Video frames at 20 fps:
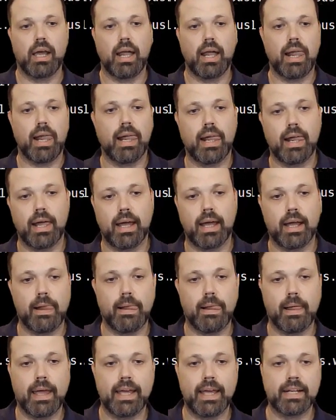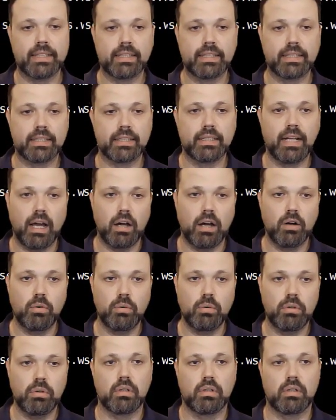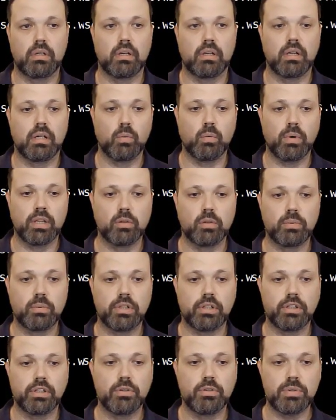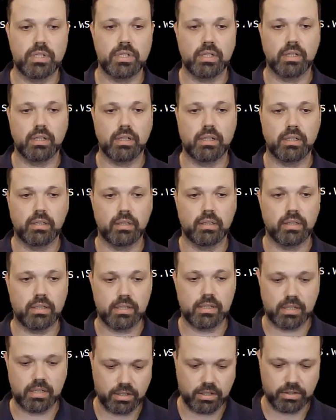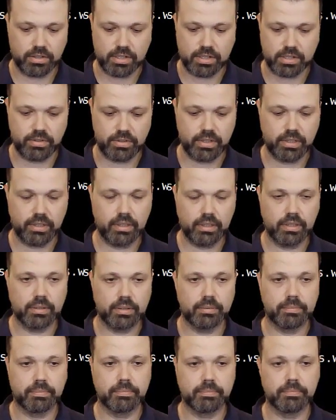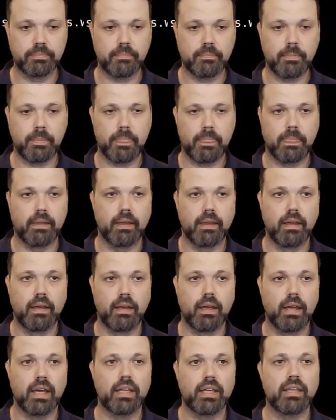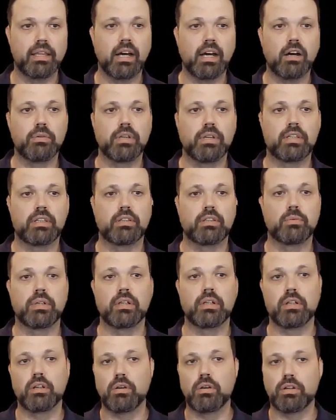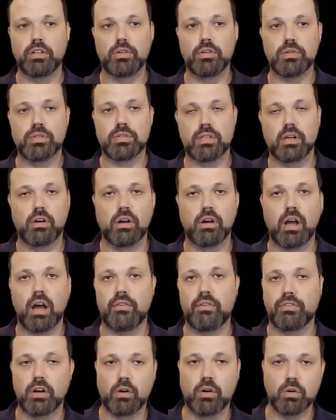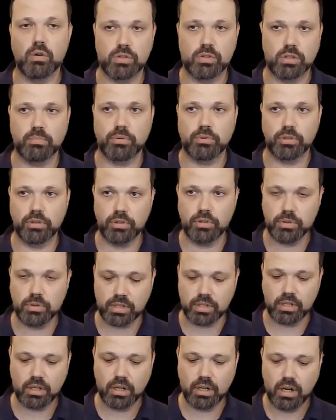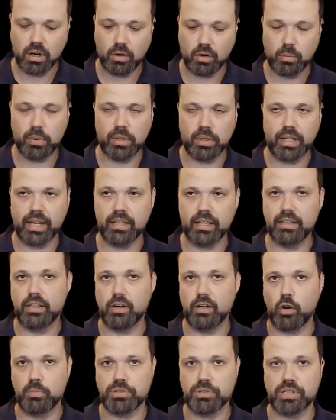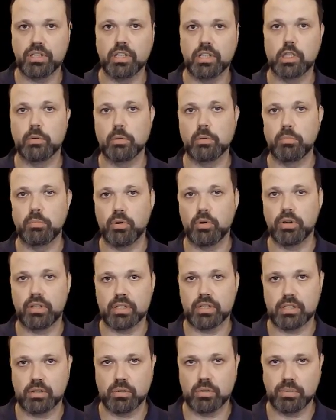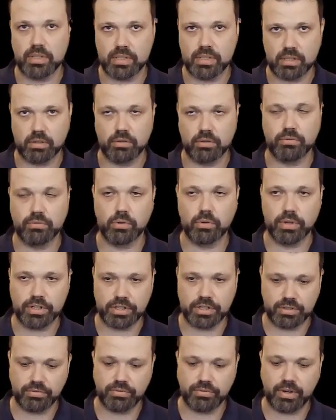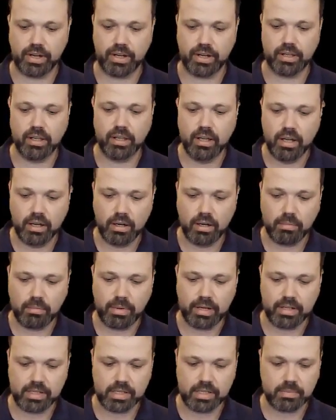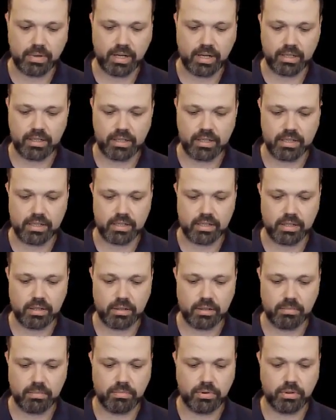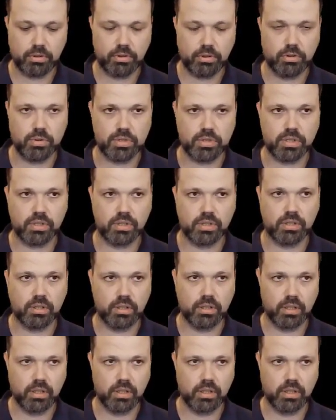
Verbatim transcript: uh, and now uh, when we are using let's clear the screen and now that we are going to use the Kafka console producer we'll add the option that will point us to this configuration file minus minus producer